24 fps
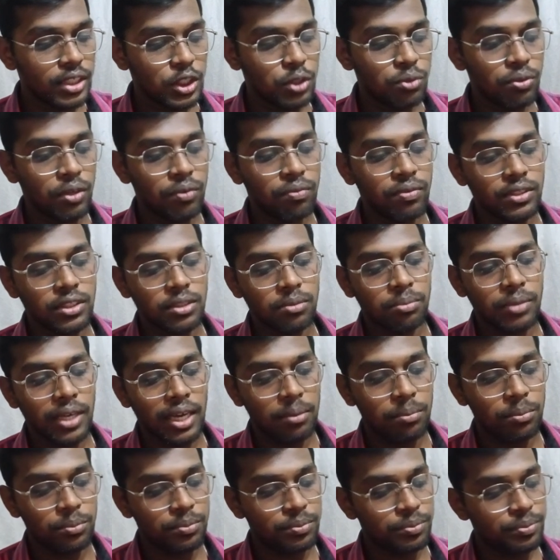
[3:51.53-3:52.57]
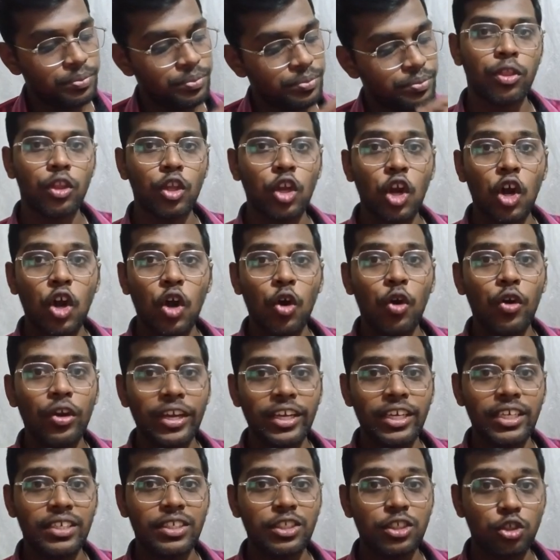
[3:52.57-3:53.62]
just wait for some time
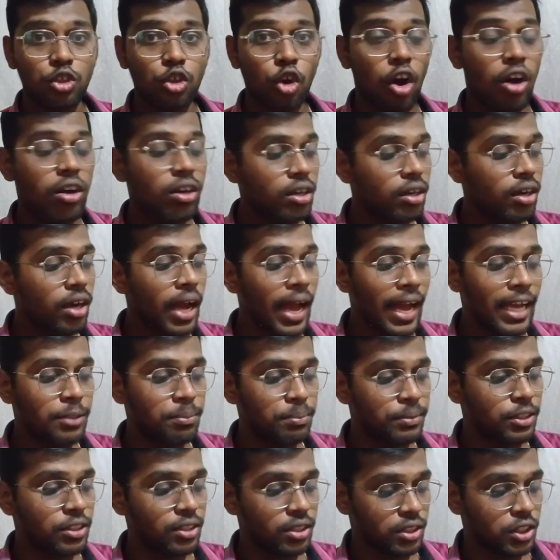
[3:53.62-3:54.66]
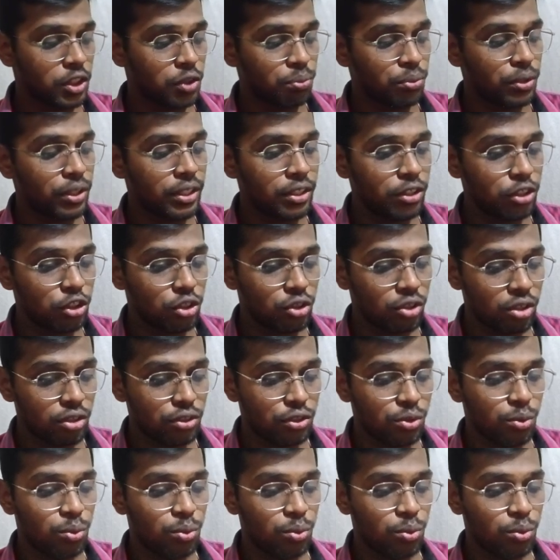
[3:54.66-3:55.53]
Okay, Docker has been successfully installed.